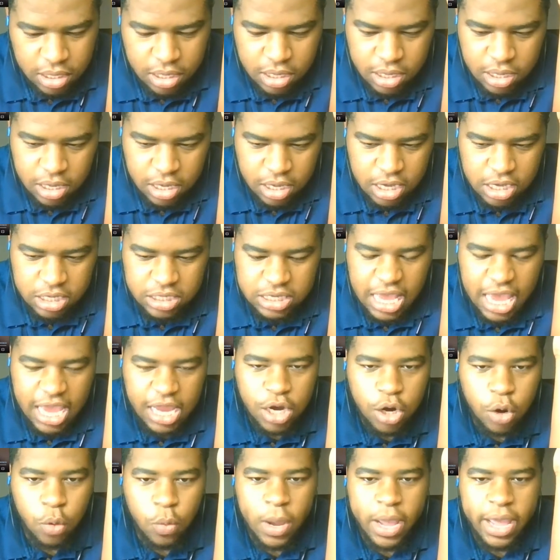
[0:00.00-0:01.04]
Because ain't
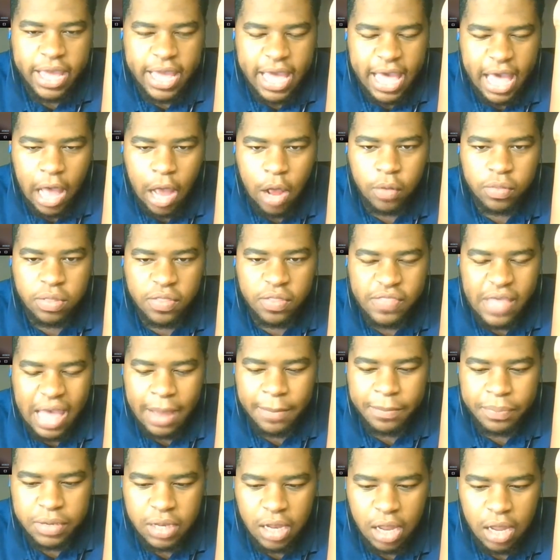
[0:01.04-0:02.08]
no way in hell that that
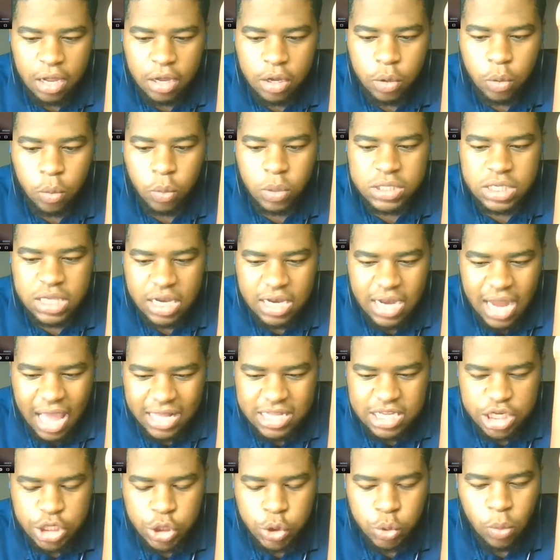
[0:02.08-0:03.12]
plug was
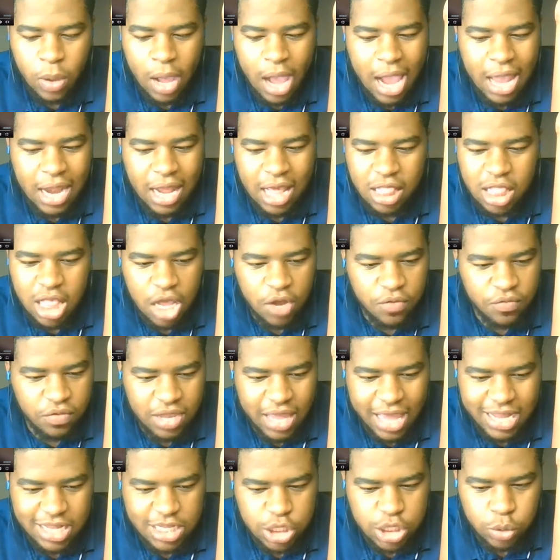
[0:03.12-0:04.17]
connected to anything
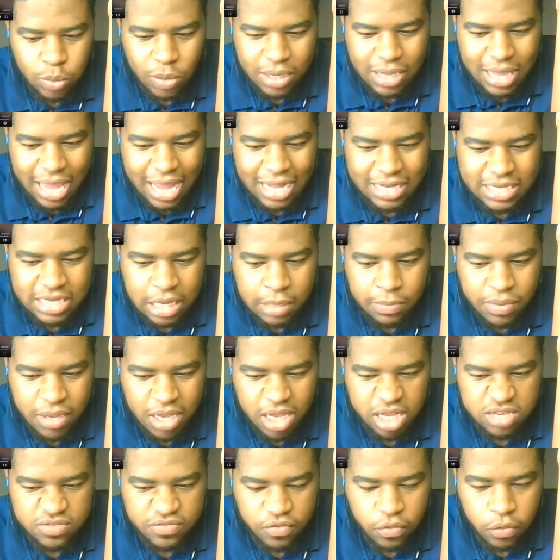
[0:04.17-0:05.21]
relating to a goddamn P
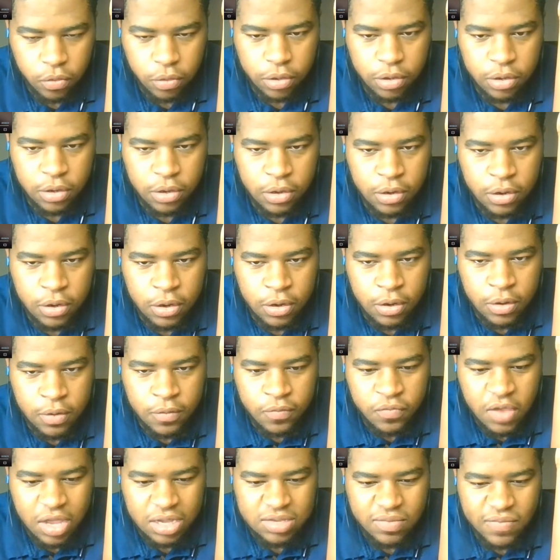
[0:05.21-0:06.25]
S four.
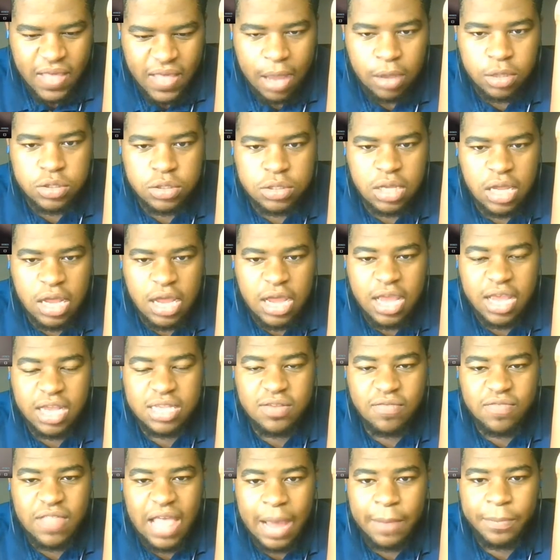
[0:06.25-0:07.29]
Because if that was, because
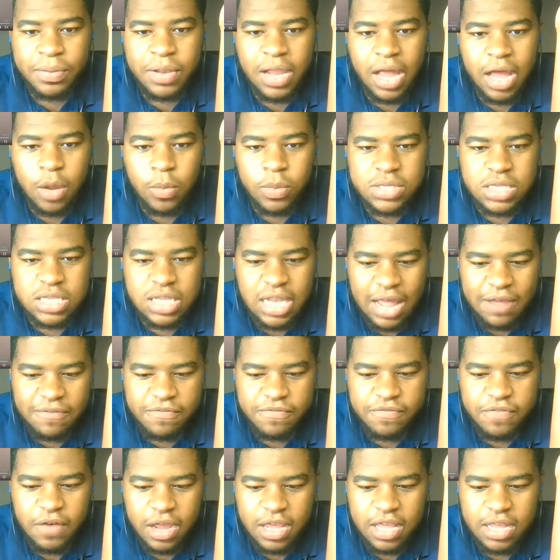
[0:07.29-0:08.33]
if that plug was to that
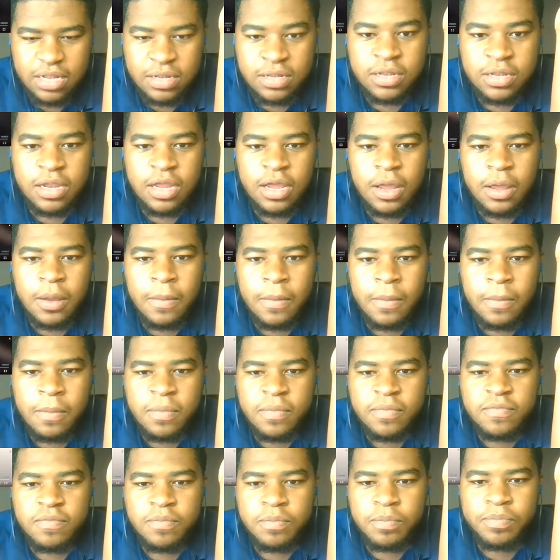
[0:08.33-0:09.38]
fucking
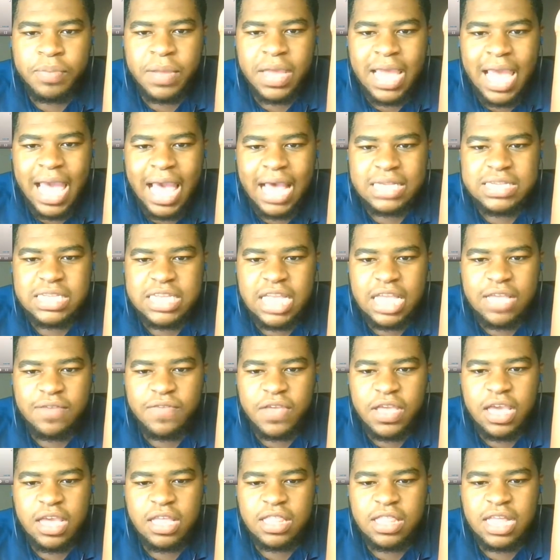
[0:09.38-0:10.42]
big ass T
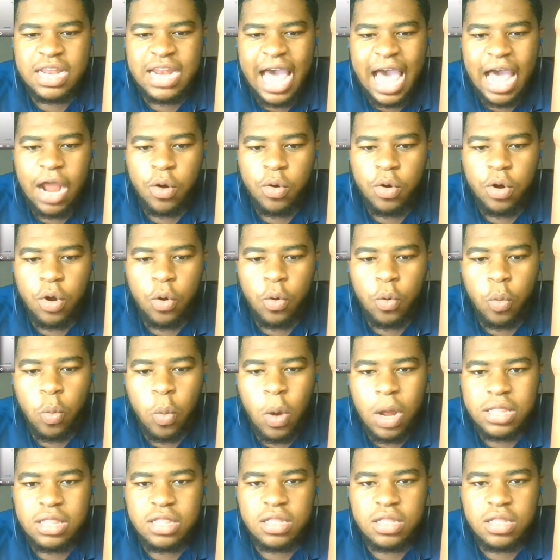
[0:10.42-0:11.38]
V, then I don't know what.